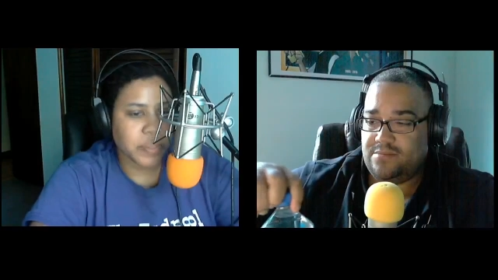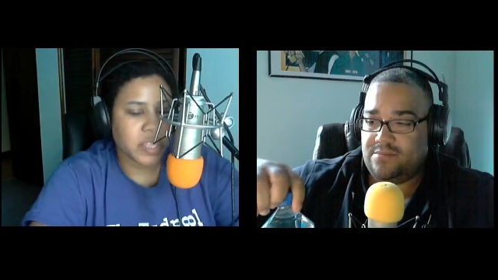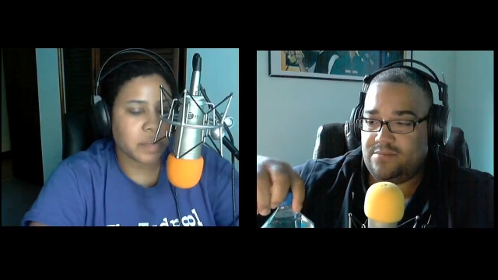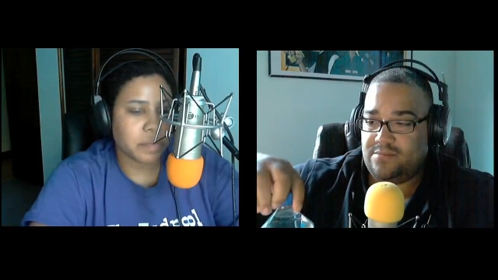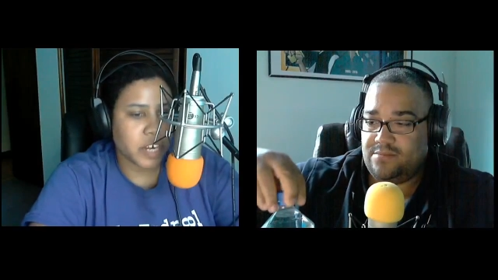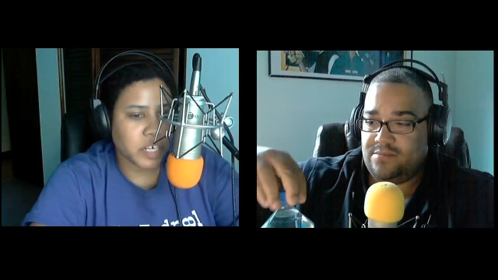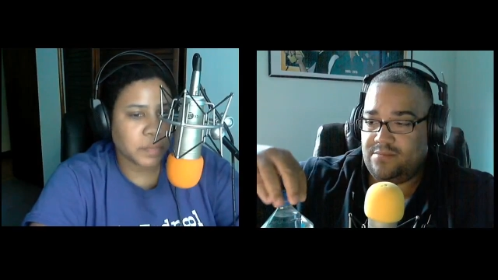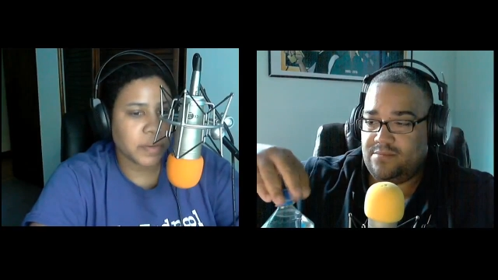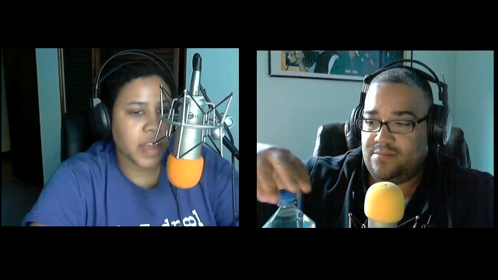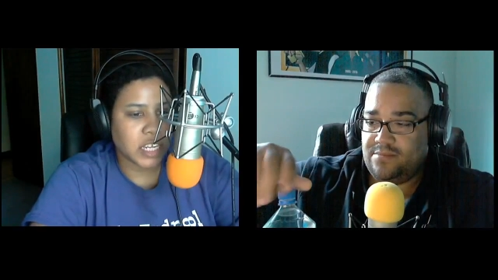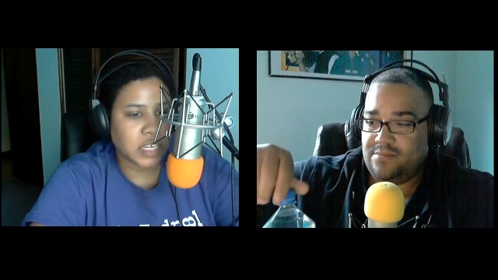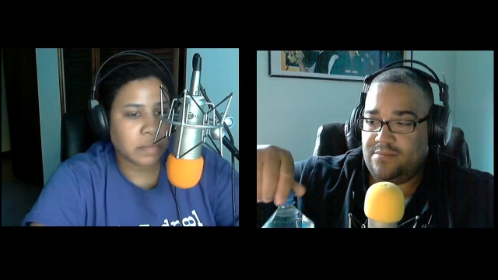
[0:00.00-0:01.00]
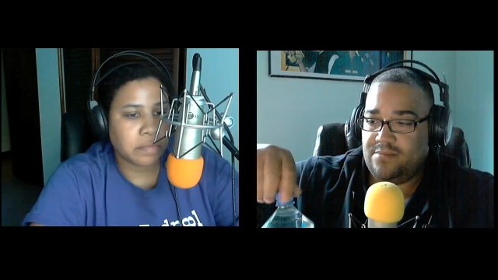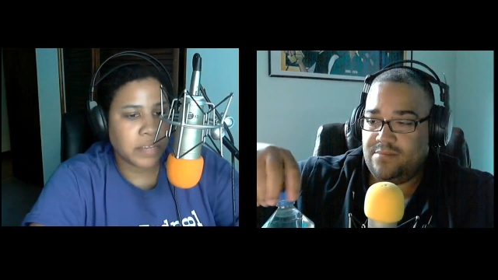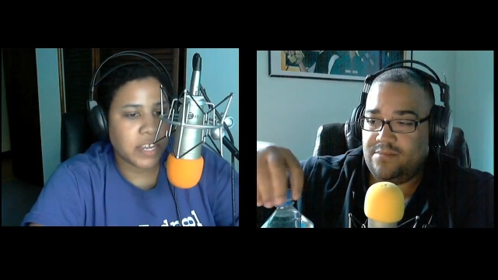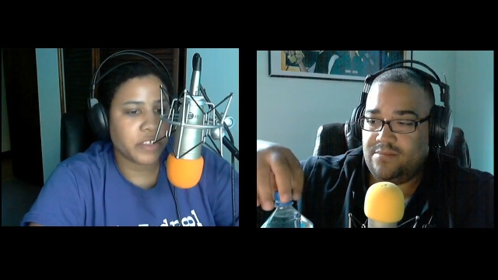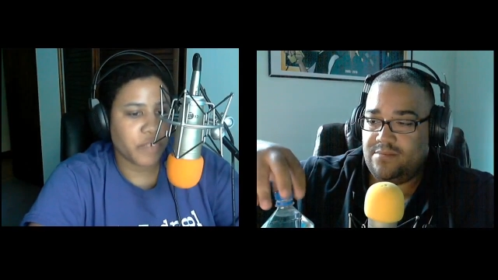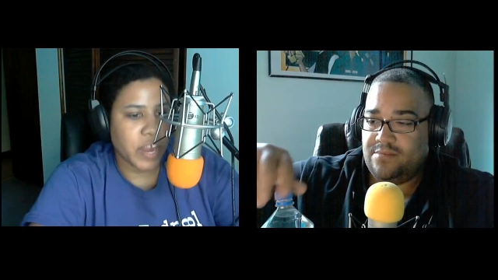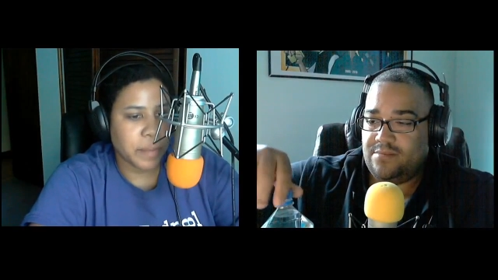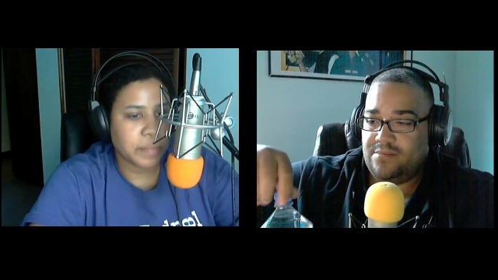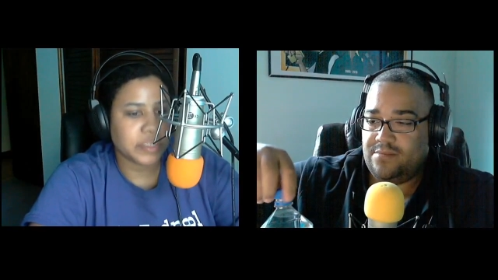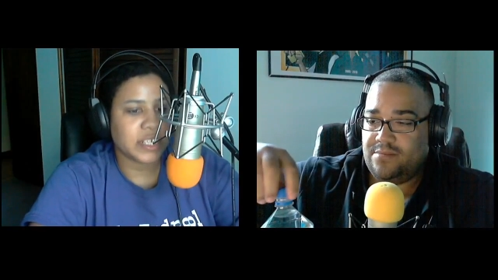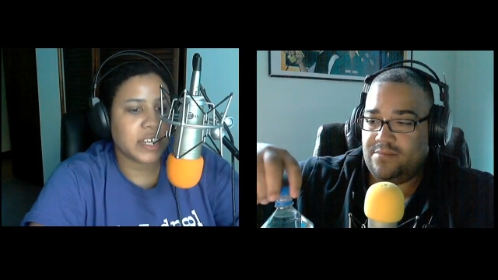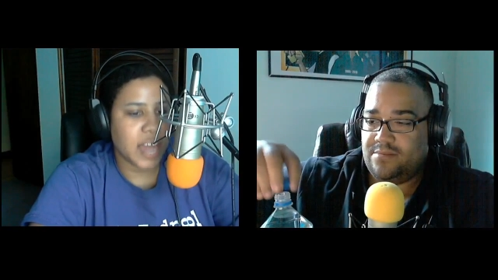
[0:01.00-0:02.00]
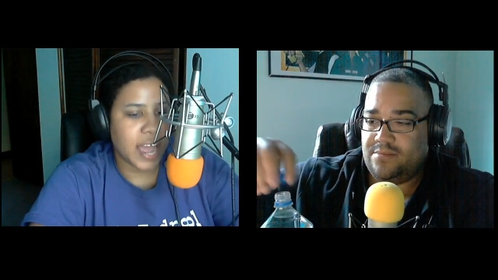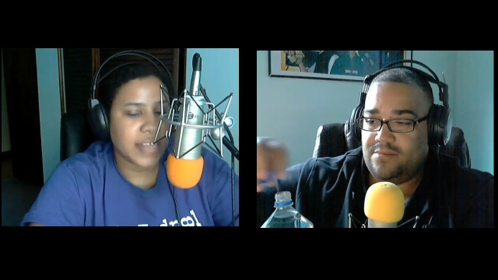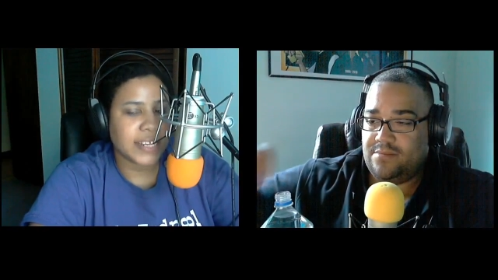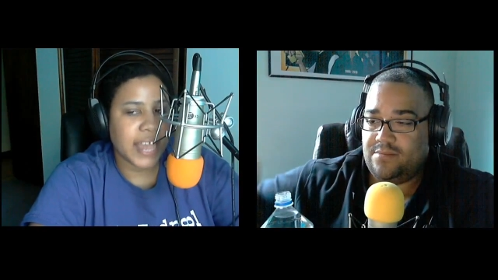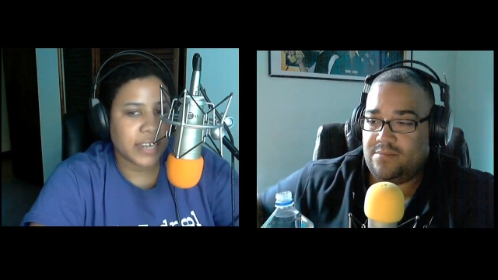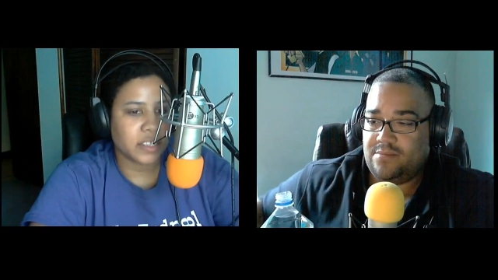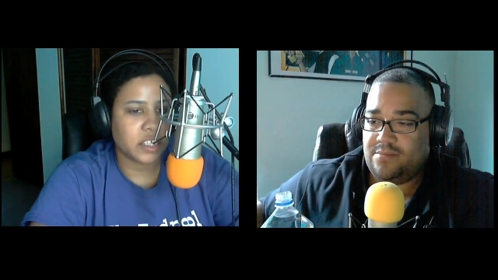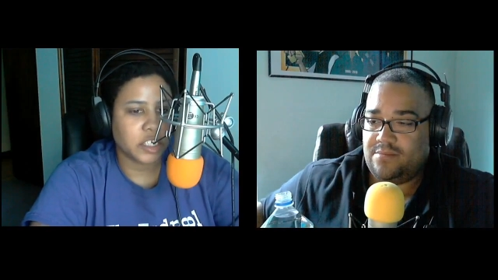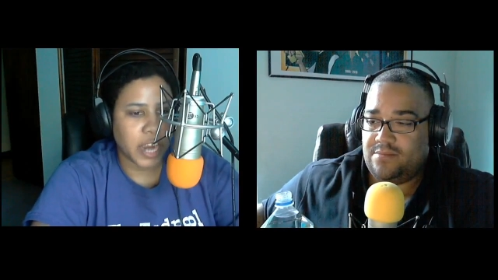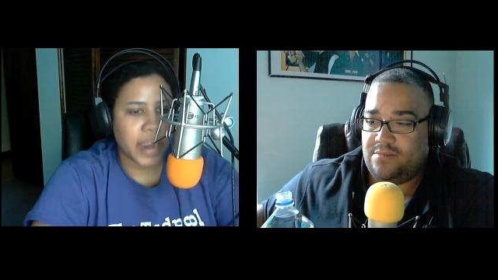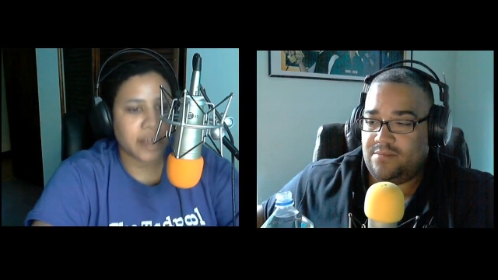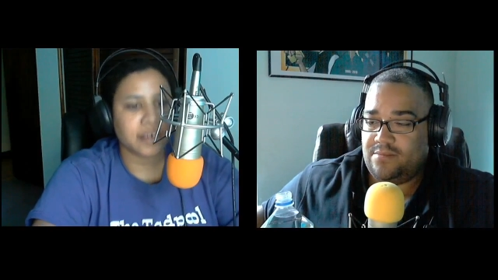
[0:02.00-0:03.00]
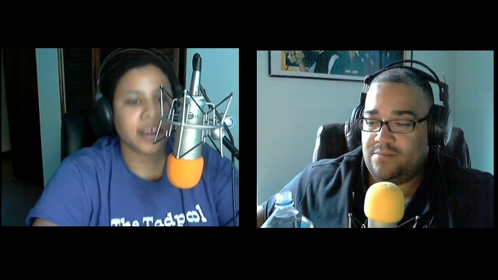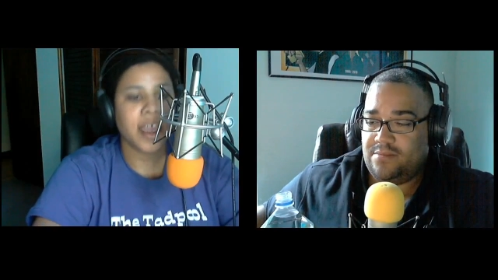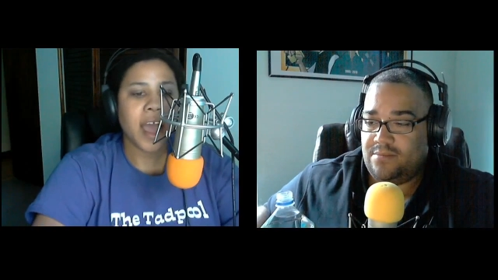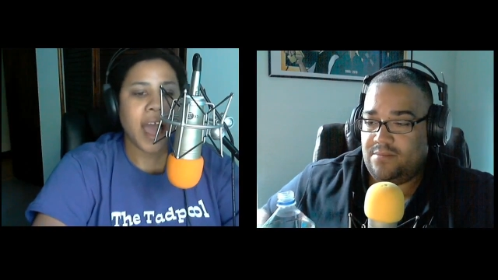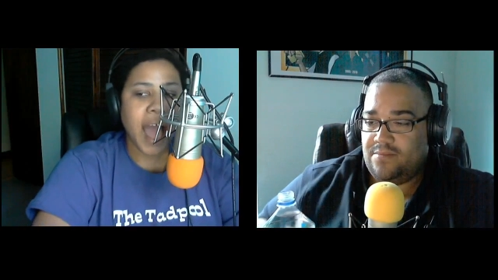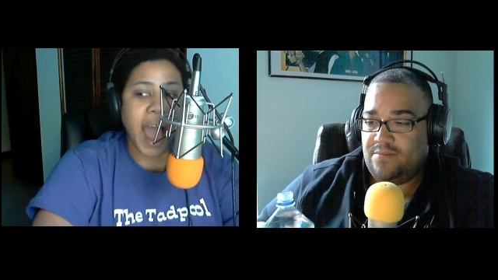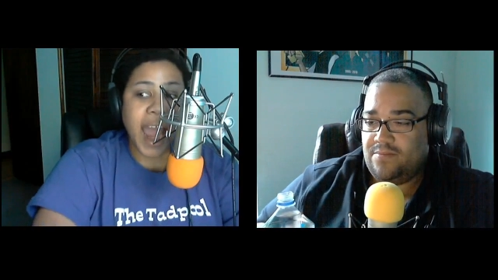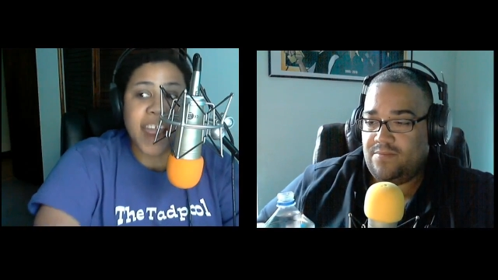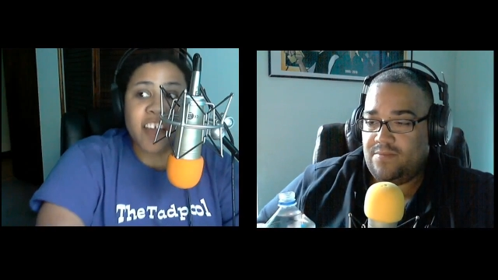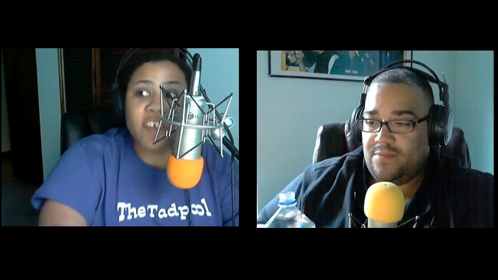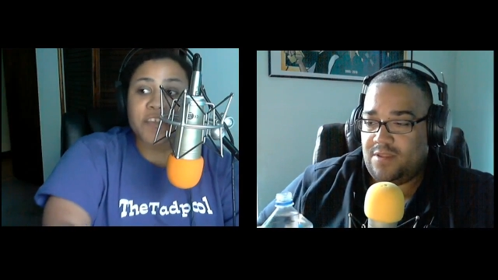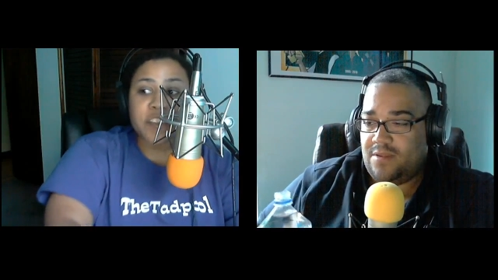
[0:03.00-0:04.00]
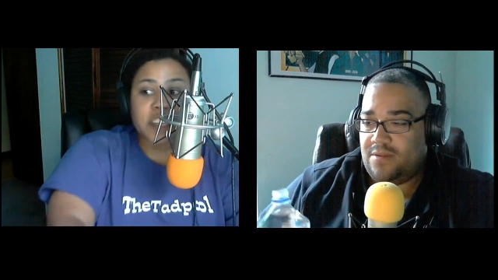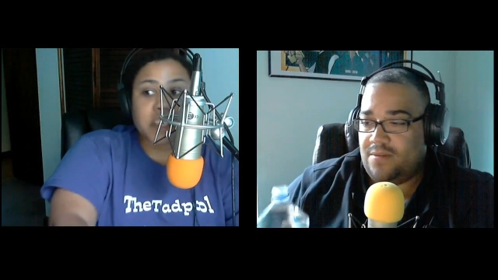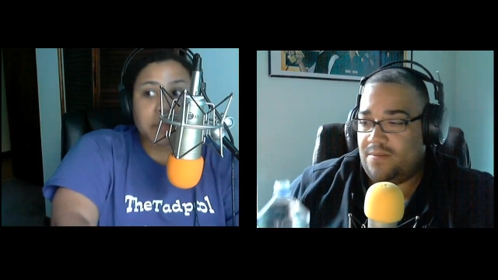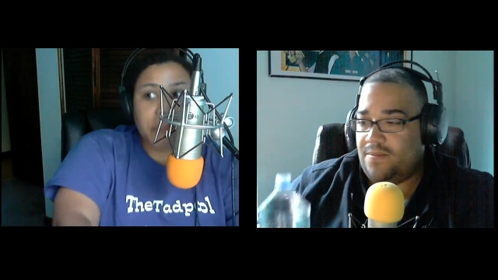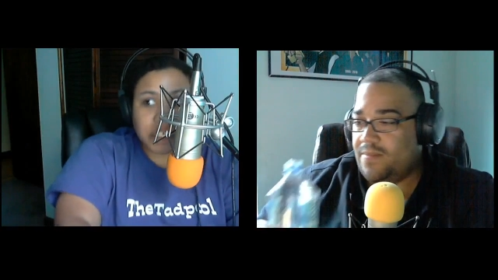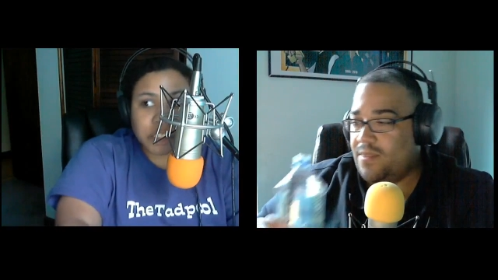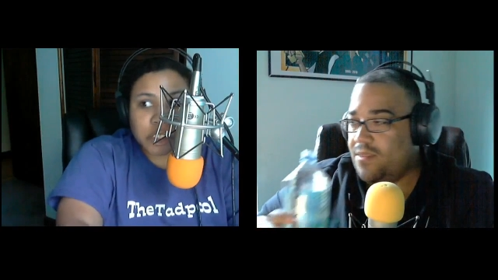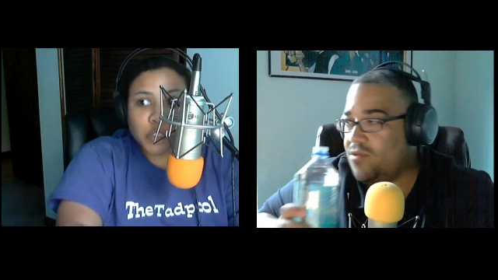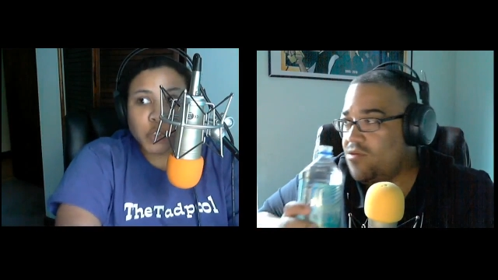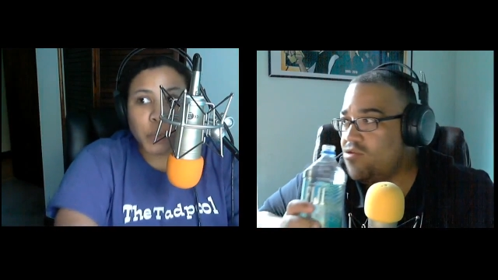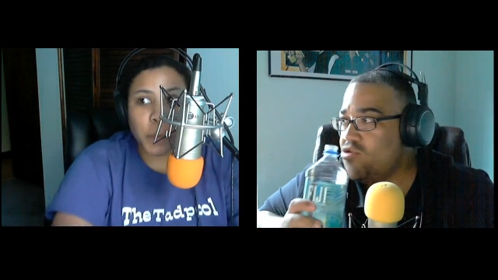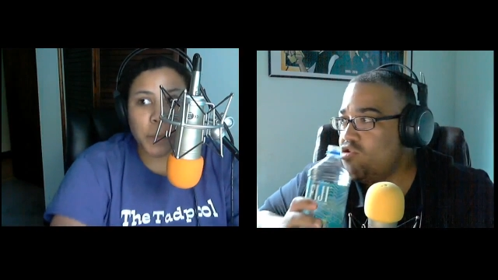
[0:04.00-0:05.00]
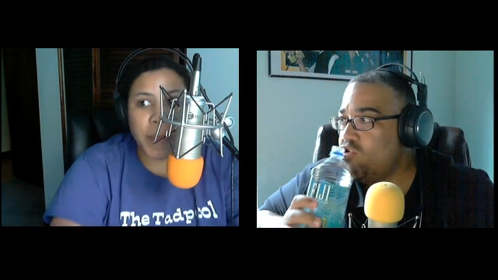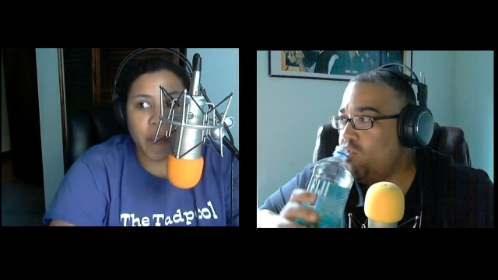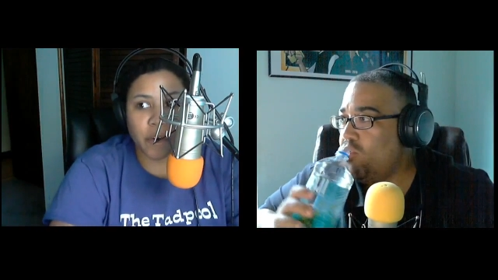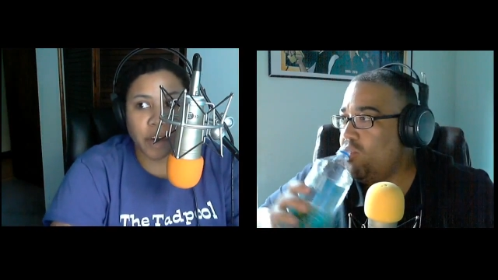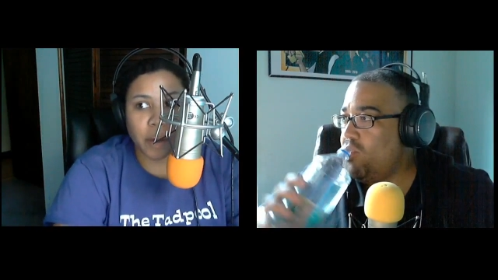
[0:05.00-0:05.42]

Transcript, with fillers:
Speaker 1: the punishment ought to be of the rapist and not attacking the child. I have a special superpower,